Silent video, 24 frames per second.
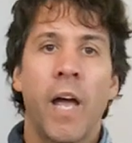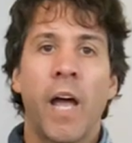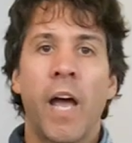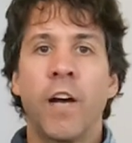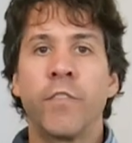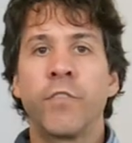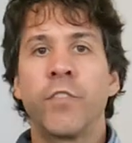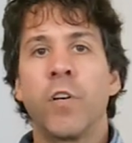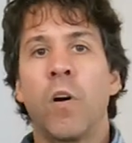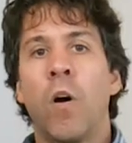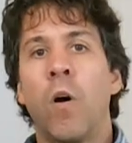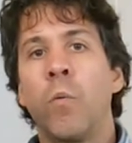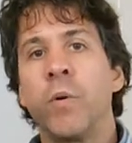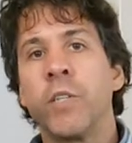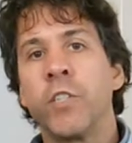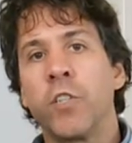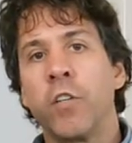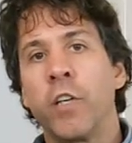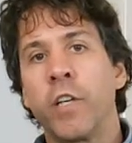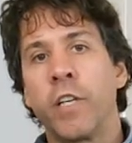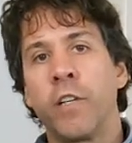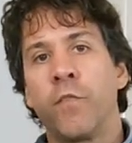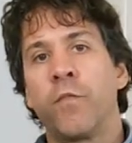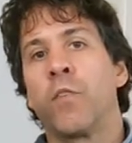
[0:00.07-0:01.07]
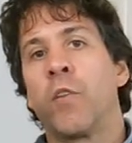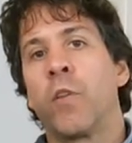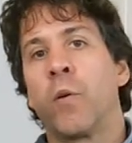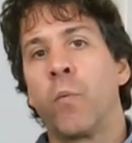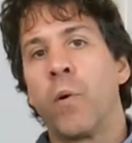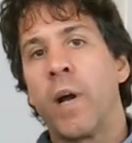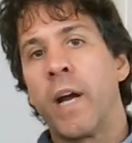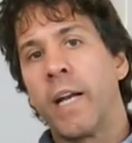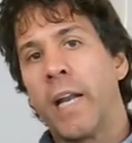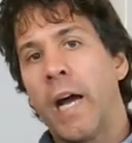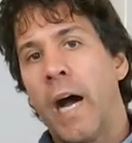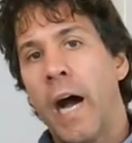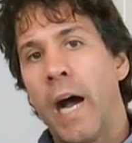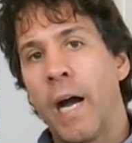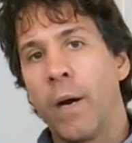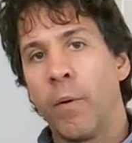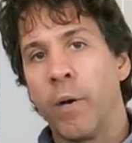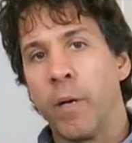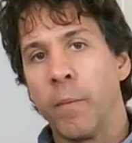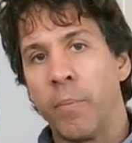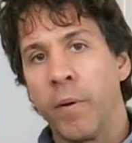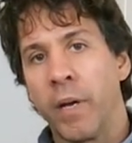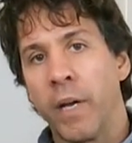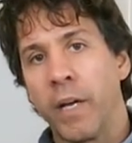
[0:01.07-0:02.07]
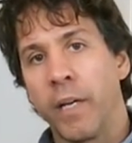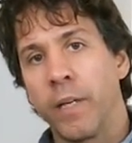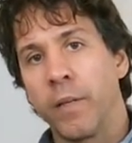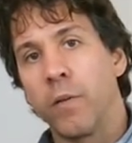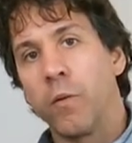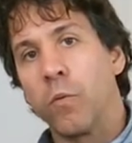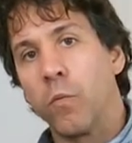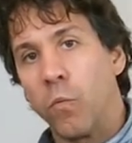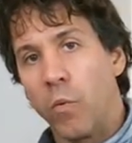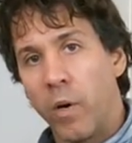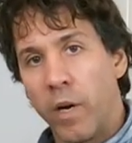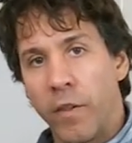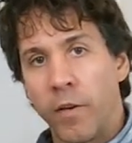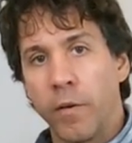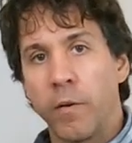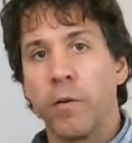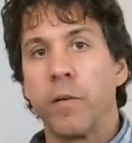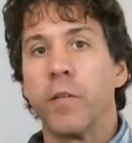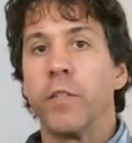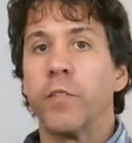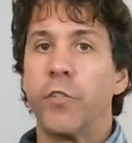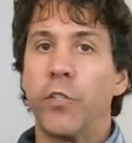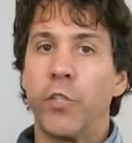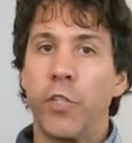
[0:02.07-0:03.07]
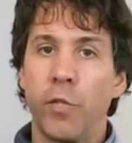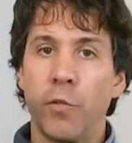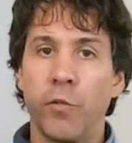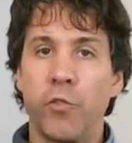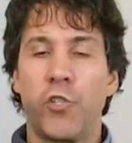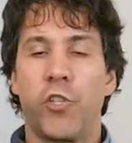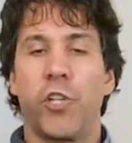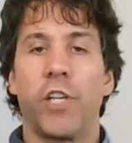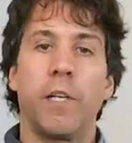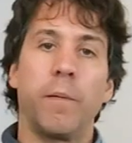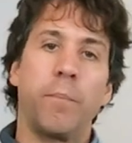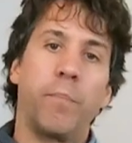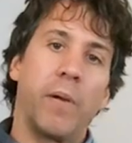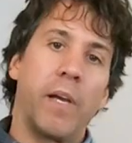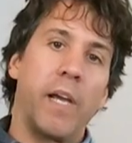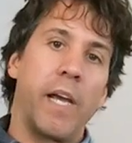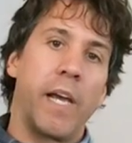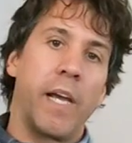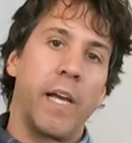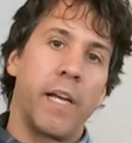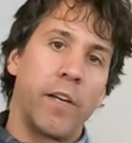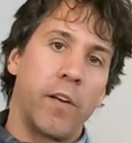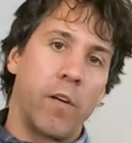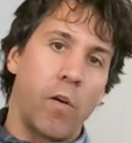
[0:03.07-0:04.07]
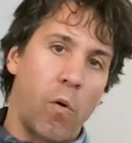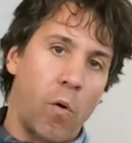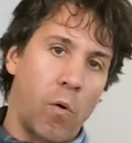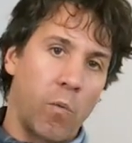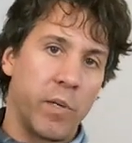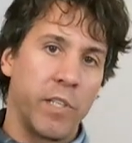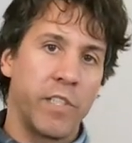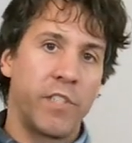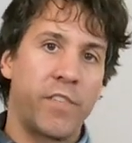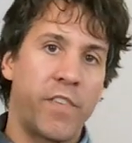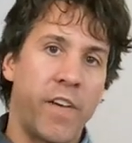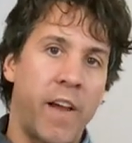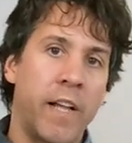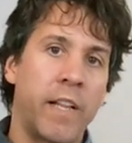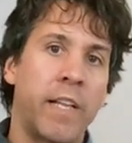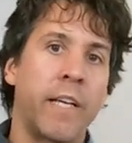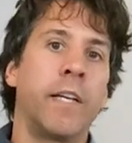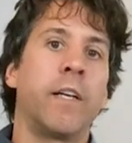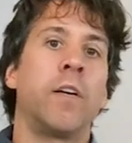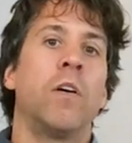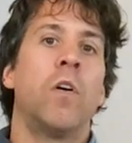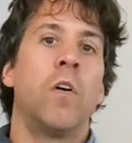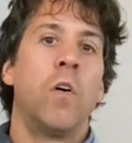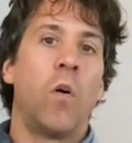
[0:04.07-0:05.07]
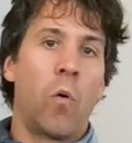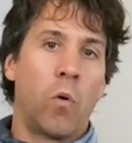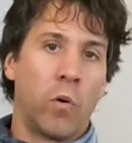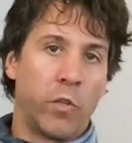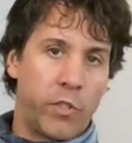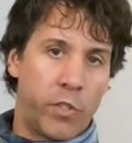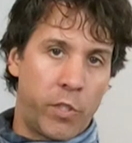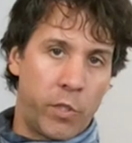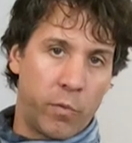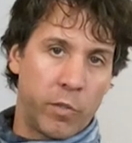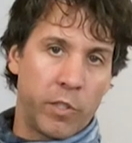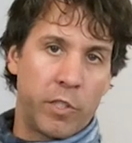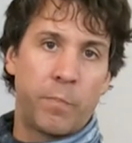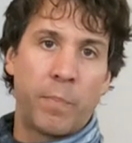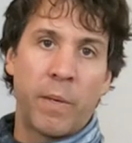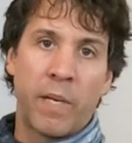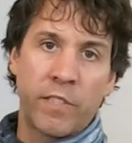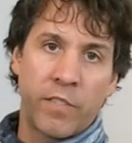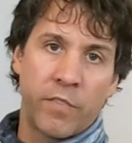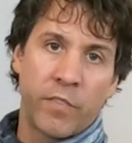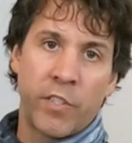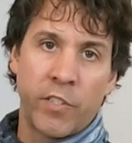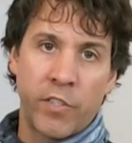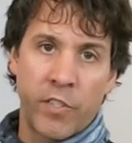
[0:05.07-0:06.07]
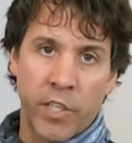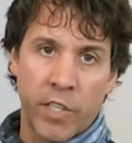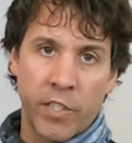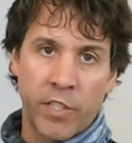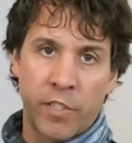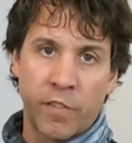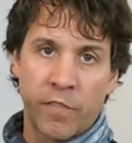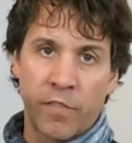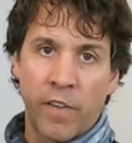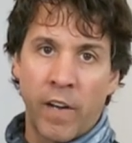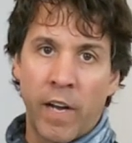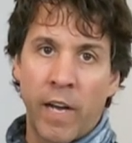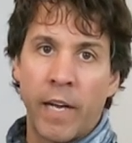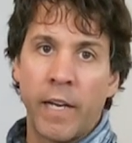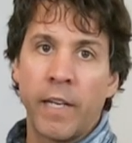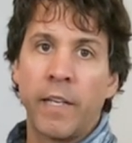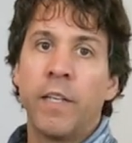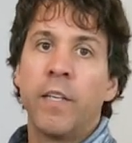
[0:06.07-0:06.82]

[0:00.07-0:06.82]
After always looking for the right highway peg, whether too cheap and always failing or too expensive to justify,